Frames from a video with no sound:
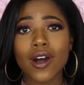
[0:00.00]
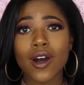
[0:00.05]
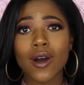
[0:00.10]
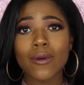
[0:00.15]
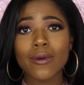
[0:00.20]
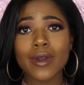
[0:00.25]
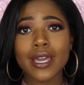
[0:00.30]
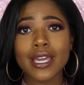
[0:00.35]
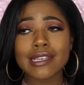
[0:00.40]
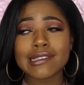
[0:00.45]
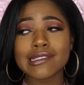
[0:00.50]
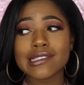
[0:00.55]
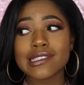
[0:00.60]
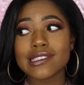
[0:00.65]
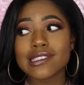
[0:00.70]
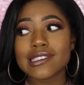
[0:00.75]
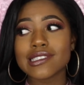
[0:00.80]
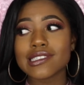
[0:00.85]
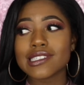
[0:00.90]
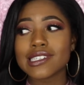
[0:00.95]

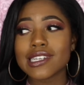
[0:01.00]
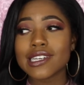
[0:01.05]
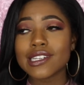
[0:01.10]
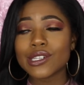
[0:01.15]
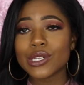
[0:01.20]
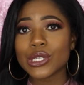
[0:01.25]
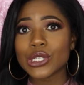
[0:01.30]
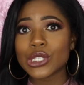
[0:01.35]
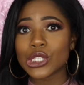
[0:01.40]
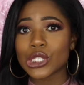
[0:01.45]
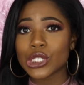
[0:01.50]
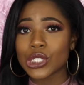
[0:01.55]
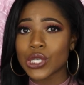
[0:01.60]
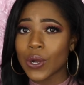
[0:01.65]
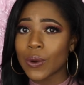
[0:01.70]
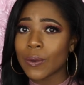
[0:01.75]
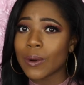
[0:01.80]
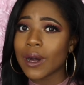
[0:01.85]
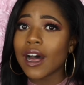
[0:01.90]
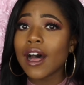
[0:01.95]
always tend to
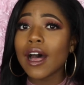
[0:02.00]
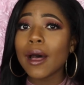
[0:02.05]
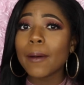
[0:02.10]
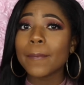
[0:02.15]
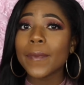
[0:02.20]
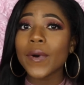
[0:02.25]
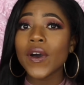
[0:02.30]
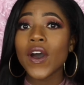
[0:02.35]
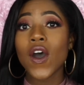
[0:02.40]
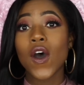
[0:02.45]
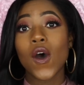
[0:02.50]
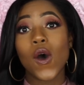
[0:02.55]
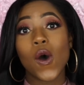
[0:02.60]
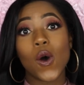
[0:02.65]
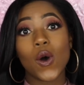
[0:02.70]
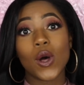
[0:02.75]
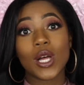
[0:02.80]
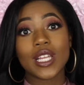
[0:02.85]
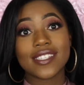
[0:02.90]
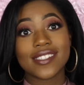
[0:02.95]
show up
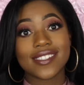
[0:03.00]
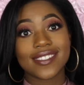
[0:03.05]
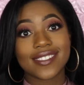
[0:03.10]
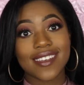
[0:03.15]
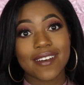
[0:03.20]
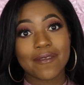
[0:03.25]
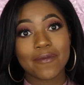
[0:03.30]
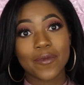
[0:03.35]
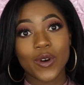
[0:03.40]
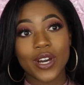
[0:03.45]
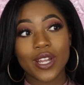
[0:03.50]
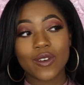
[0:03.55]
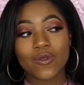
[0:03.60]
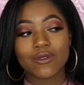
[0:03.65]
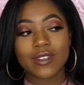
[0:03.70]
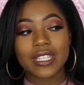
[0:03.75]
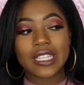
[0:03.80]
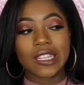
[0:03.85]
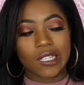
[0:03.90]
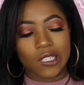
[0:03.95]
on someone
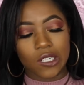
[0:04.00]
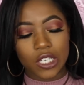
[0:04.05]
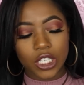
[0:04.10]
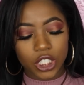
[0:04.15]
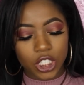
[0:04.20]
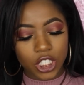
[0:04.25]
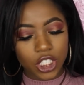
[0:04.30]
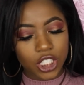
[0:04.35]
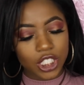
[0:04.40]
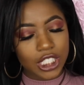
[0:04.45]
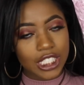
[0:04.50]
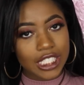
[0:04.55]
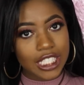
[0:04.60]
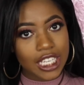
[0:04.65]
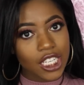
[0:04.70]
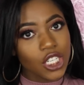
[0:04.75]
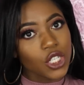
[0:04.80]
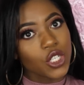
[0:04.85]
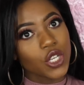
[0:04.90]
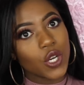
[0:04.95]
with darker
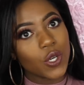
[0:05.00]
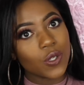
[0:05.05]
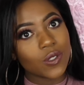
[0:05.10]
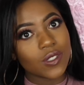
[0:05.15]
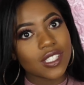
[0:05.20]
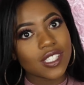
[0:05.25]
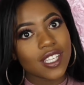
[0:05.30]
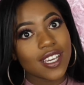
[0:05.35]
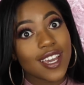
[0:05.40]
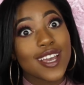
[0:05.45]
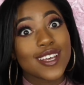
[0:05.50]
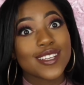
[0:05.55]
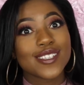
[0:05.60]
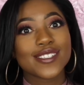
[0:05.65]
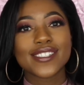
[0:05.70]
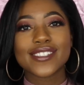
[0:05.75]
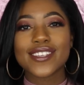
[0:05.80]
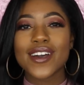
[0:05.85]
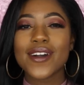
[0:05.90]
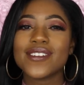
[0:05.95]
skin tones.
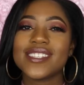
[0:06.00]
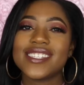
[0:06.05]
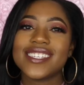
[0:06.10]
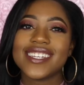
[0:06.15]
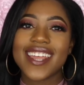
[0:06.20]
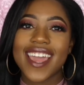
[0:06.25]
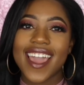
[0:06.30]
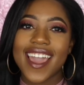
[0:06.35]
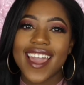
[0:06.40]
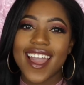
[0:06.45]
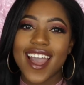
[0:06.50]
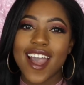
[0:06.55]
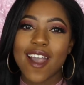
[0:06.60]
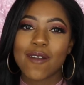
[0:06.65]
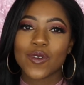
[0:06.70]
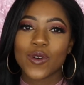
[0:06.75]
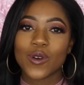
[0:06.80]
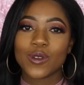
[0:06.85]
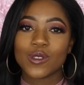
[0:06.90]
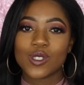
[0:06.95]
So today
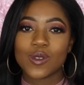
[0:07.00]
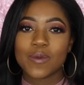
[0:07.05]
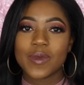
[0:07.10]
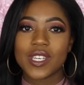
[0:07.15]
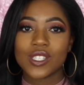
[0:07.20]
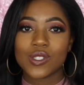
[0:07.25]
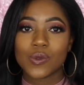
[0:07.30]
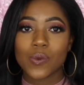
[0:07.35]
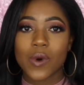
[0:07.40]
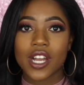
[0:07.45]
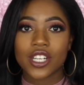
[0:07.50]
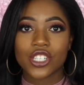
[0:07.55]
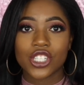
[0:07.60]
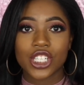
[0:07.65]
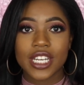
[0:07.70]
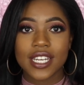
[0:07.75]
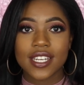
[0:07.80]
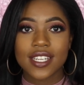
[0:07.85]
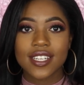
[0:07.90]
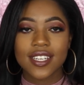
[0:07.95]
I'm going to be
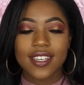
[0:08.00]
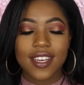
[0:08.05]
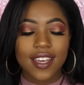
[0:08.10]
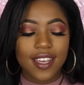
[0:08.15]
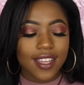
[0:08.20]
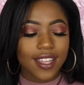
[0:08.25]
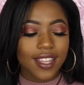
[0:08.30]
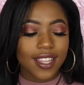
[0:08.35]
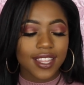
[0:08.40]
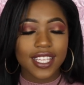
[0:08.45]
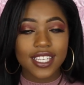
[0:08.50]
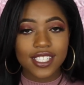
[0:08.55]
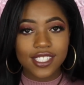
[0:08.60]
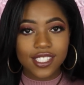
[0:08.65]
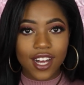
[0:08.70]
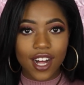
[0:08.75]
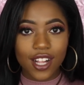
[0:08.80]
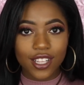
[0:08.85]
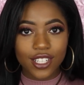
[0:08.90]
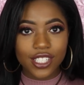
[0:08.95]
swatching these
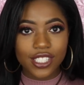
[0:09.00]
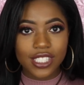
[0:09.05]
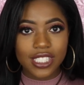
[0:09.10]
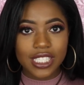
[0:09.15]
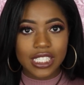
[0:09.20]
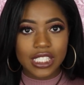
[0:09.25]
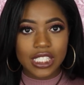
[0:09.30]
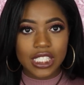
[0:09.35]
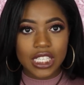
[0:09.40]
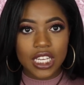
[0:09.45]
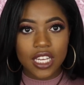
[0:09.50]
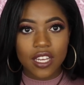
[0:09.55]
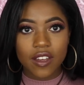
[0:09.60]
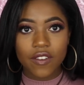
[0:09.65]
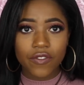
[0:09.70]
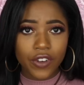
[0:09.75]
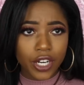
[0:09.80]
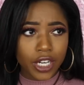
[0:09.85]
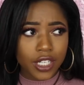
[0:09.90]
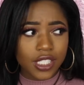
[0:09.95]
colors to see,
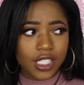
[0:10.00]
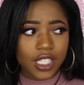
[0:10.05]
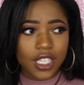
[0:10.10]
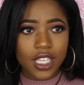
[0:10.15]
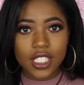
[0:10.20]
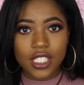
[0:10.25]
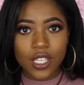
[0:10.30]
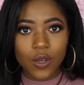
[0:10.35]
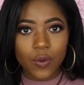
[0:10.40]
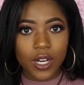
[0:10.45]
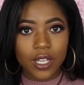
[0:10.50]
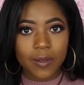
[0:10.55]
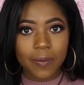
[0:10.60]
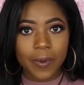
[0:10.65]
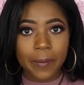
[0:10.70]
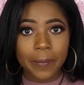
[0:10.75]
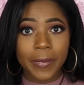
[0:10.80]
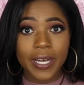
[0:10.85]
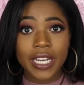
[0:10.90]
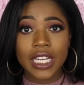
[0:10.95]
first, is it worth
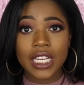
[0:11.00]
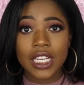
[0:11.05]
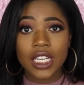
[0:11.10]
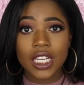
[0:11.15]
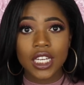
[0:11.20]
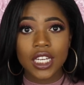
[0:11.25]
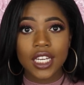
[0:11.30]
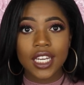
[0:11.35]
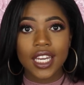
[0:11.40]
my money?